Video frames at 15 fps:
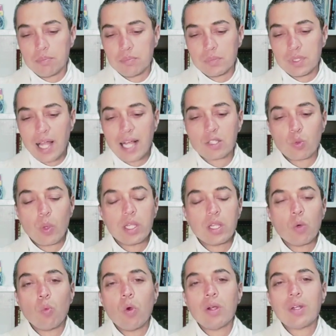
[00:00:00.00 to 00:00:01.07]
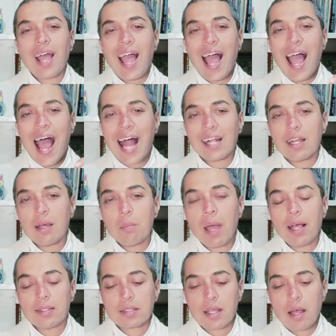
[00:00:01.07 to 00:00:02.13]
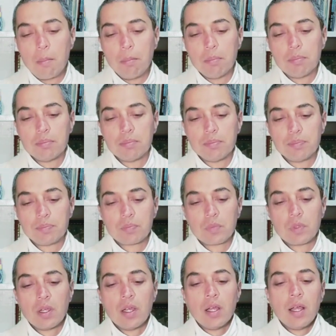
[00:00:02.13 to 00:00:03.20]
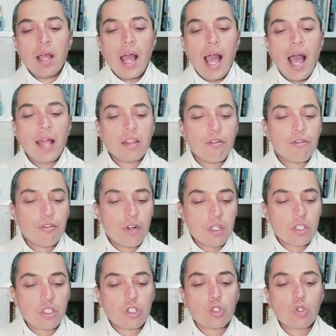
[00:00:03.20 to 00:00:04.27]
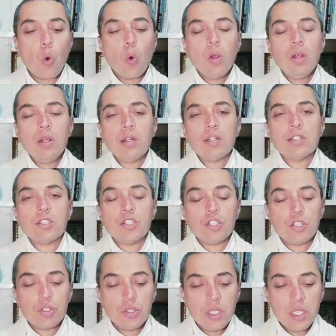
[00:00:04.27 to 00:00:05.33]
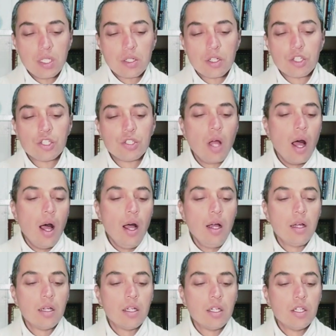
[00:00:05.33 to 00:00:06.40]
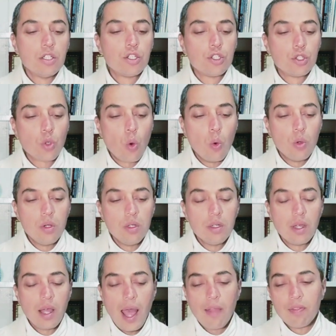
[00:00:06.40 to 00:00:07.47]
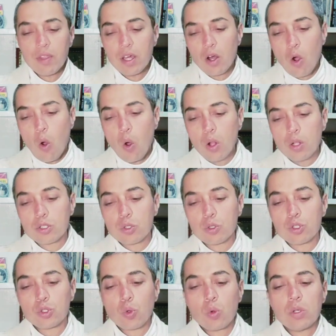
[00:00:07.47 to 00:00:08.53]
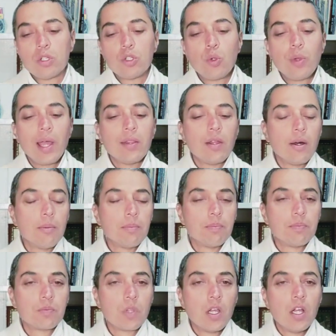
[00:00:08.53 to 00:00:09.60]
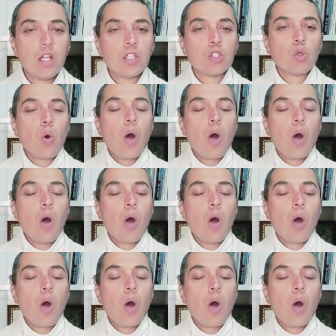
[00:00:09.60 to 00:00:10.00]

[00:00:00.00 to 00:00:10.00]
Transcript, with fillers: That's where the word Adam has come. And the first soul, Sri Krishna, is shown and they are also shown together. So